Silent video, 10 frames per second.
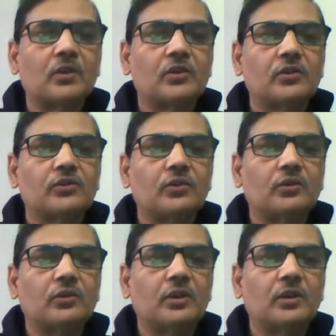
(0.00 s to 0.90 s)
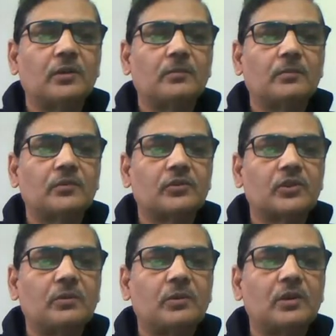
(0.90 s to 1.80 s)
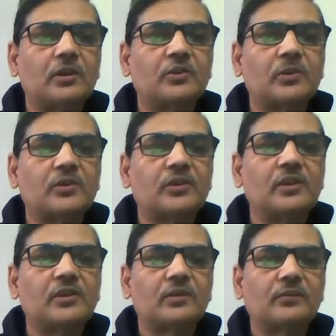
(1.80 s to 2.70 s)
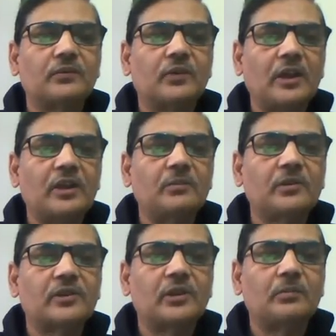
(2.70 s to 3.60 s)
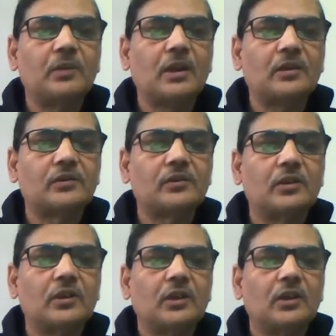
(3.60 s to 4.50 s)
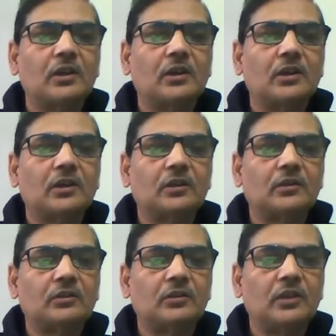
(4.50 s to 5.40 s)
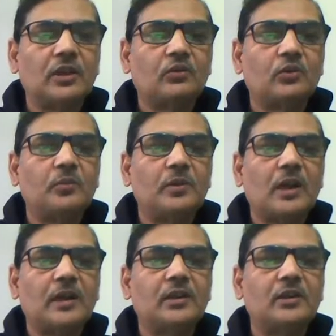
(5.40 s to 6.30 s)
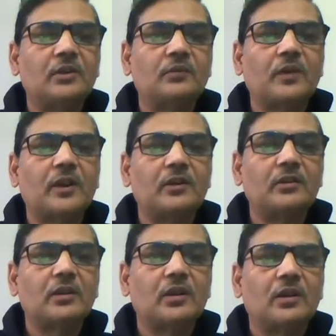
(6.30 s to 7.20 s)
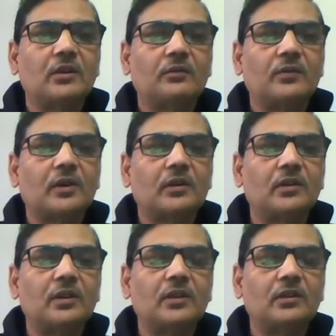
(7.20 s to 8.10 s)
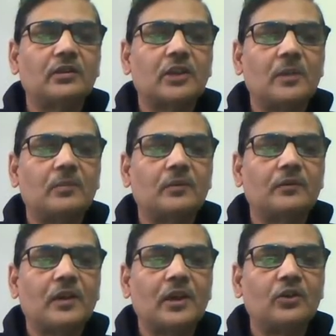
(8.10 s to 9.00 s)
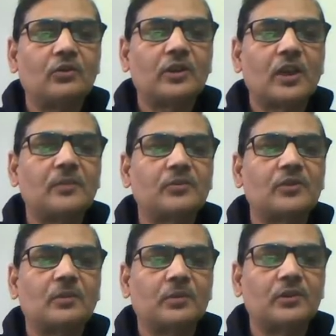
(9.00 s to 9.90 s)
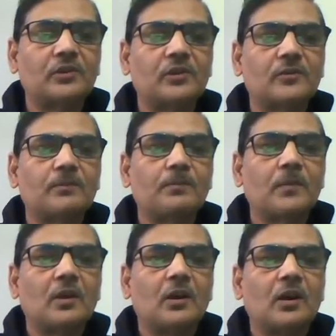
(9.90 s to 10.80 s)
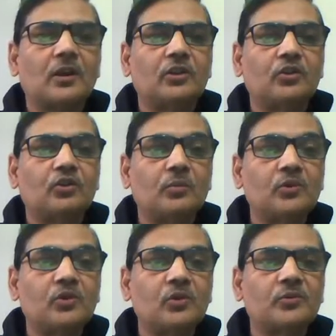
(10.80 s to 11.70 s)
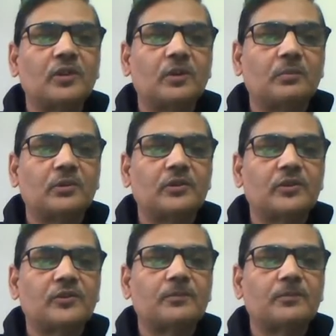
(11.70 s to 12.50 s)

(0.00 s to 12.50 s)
So several species of animals and plants, they could be identified for the type of karyotypes they possess or the chromosomes they possess.